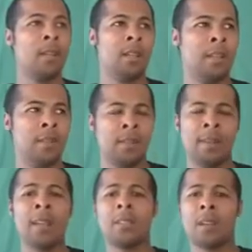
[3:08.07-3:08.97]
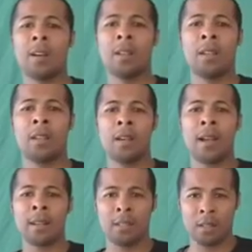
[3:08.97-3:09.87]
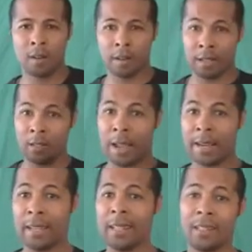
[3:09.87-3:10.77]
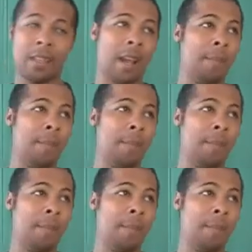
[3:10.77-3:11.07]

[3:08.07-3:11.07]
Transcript: And not necessarily that you had to hit anything.